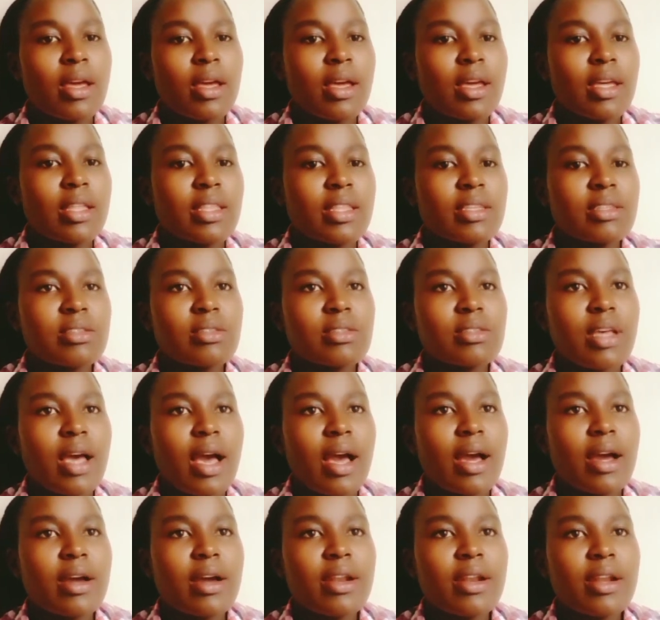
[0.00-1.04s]
There's
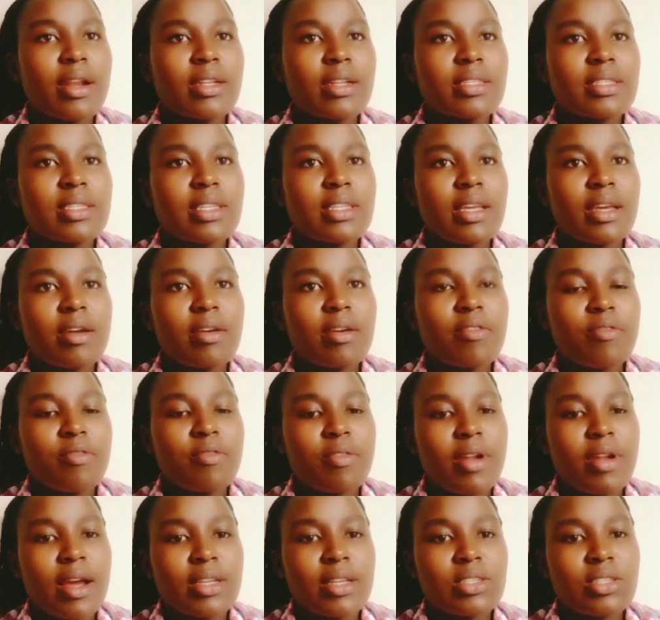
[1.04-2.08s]
a green stick
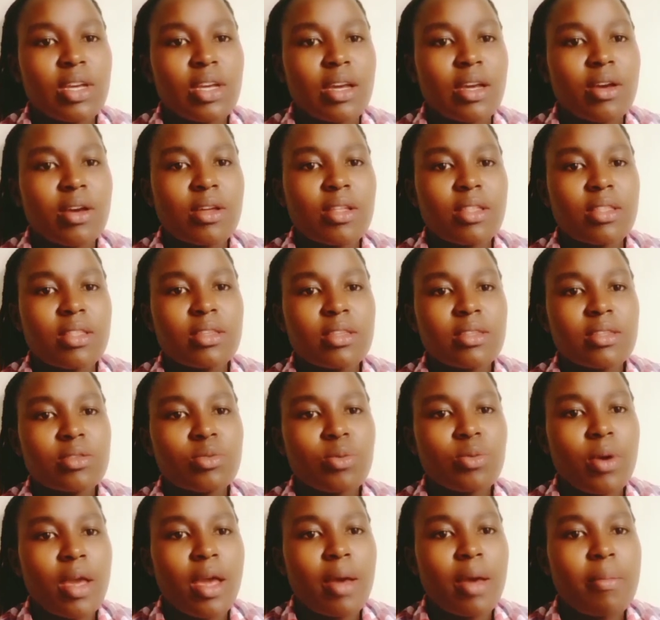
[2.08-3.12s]
fracture. This
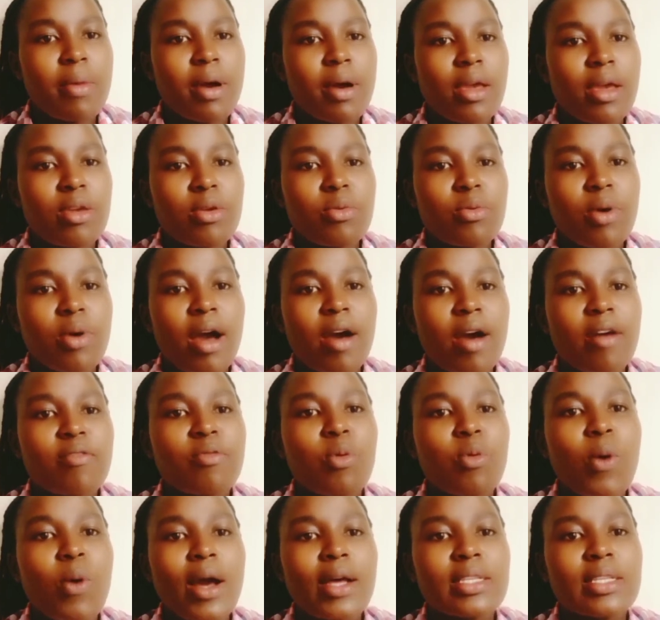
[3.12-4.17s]
whereby you have
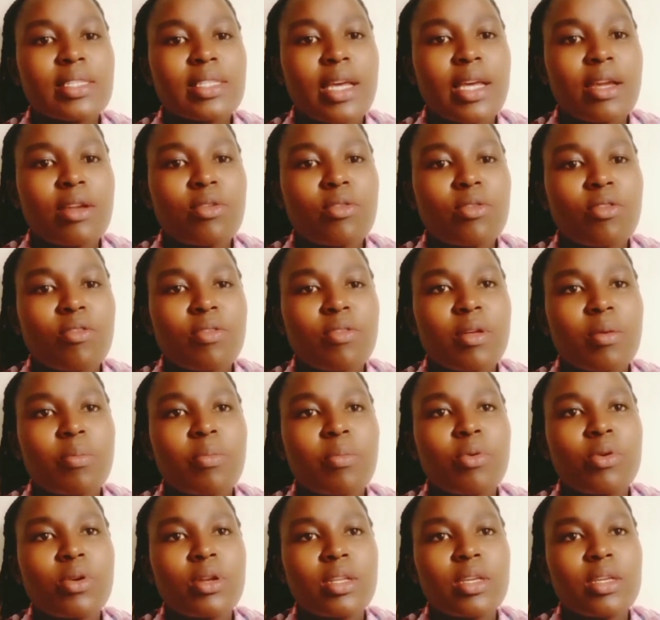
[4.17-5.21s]
one side of the
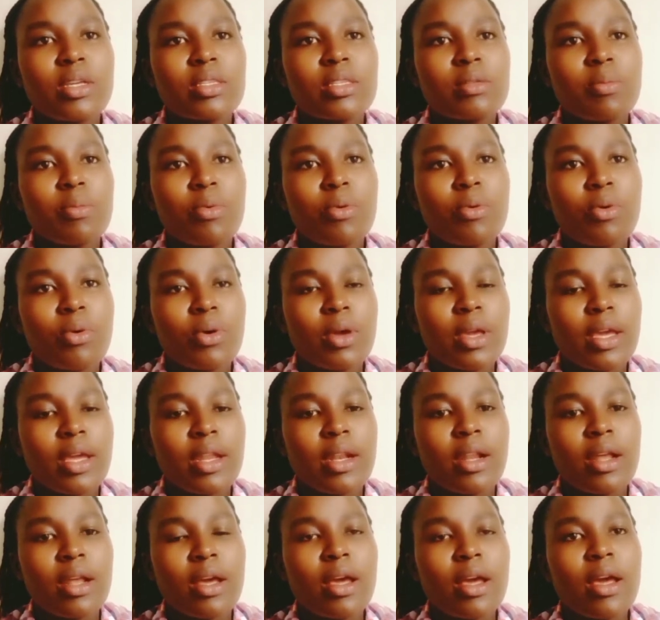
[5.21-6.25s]
bone is
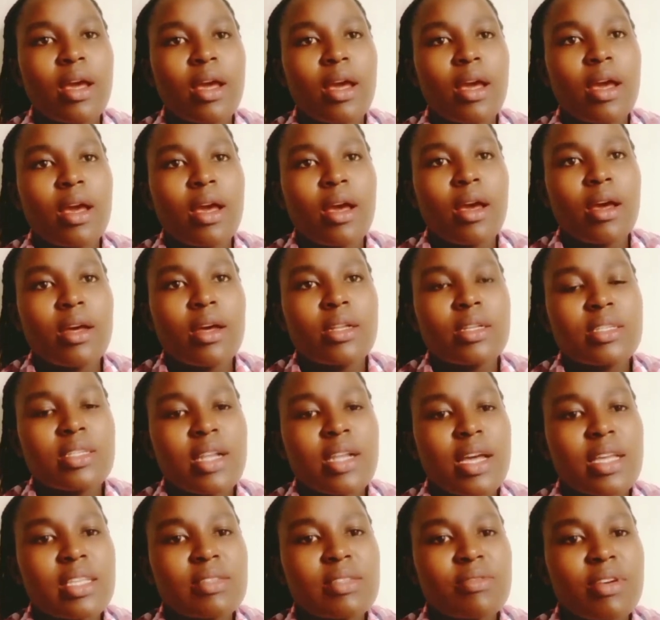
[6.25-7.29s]
broken.
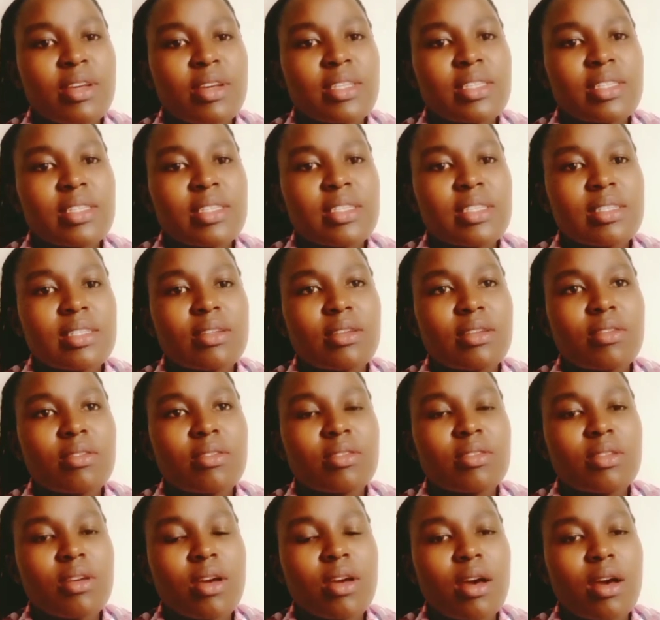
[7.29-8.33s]
Transverse
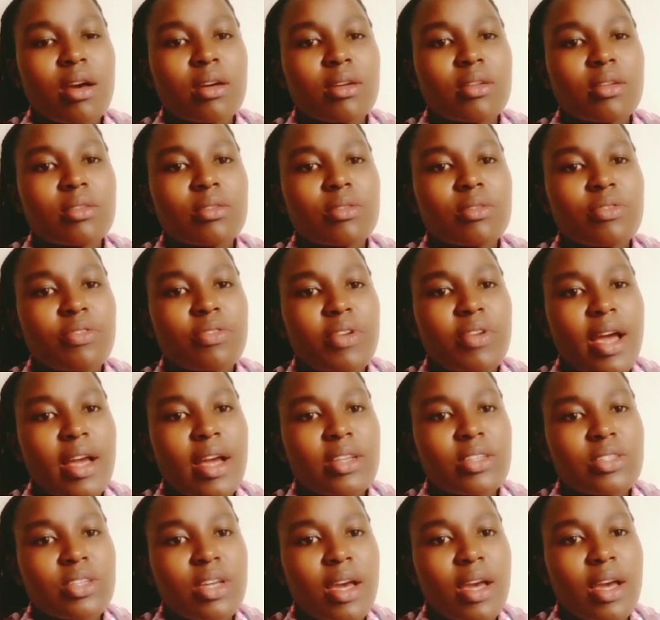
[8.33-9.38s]

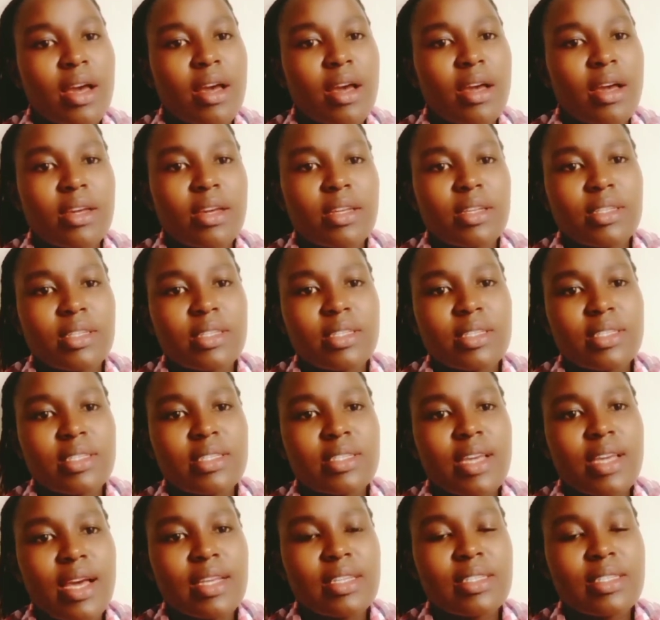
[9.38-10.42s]
fracture, it
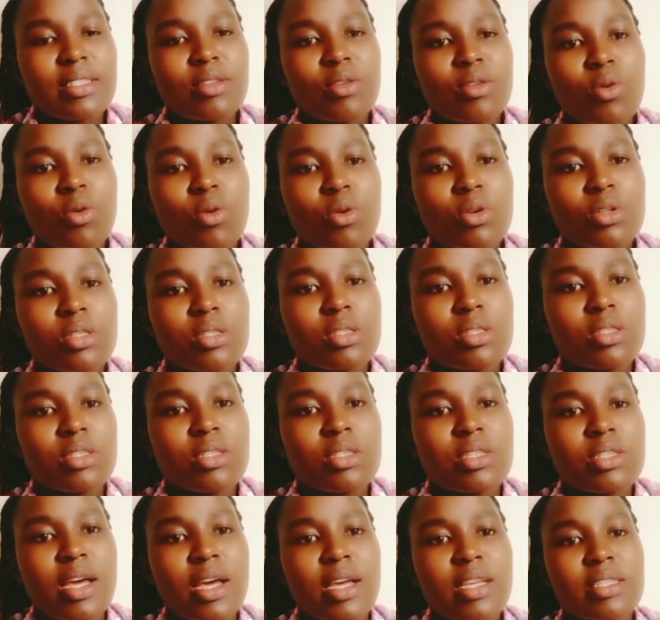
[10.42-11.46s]
just goes
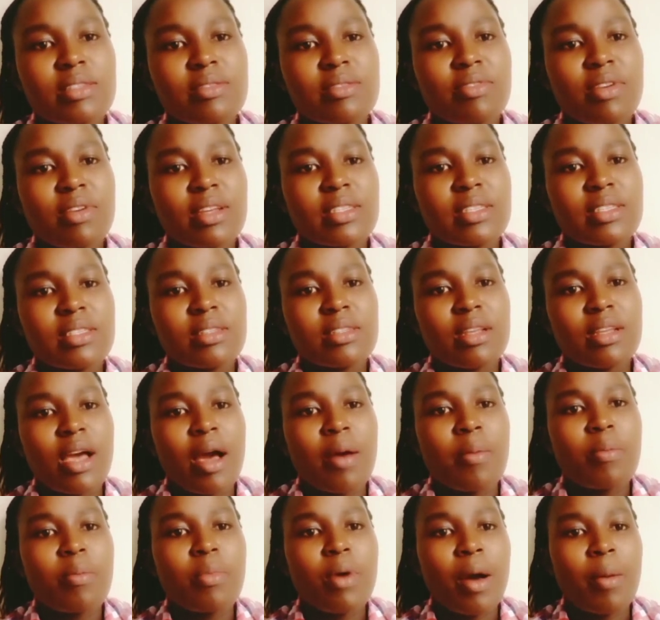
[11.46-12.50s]
transverse,
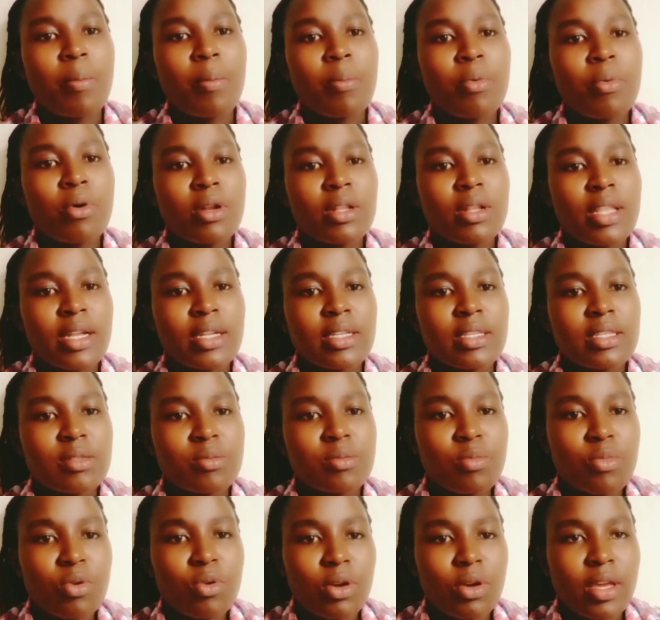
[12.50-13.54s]
a bone that is
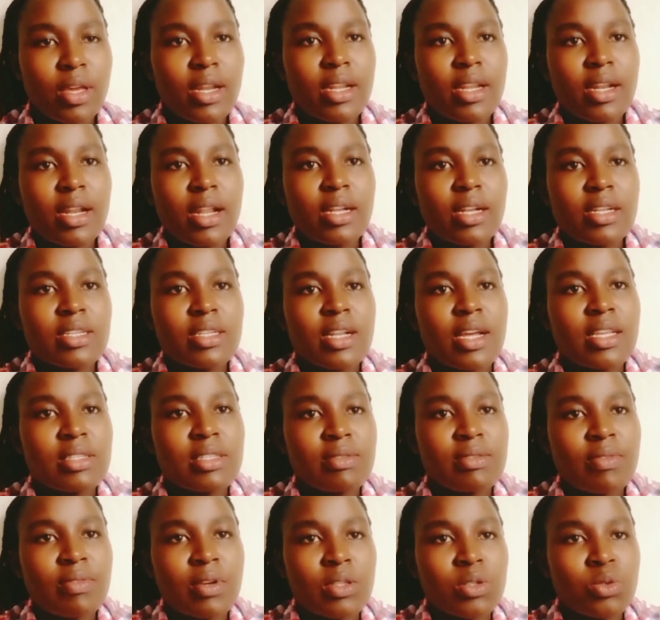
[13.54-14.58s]
broken in a
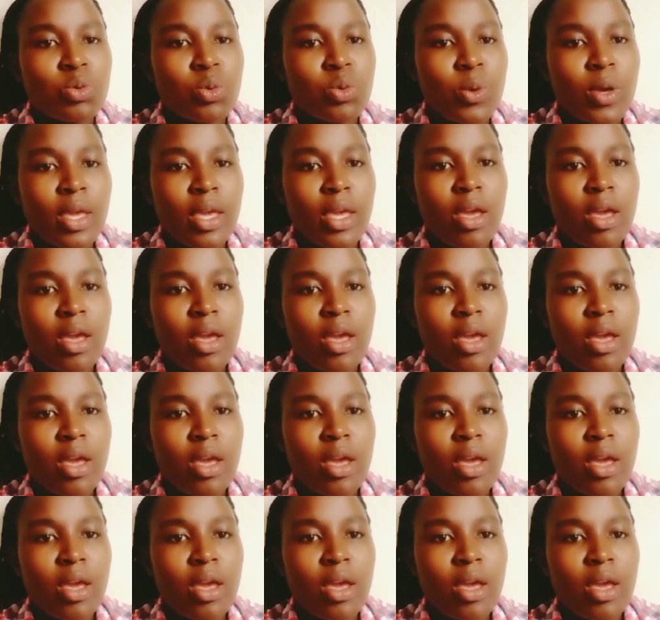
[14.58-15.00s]
transverse way.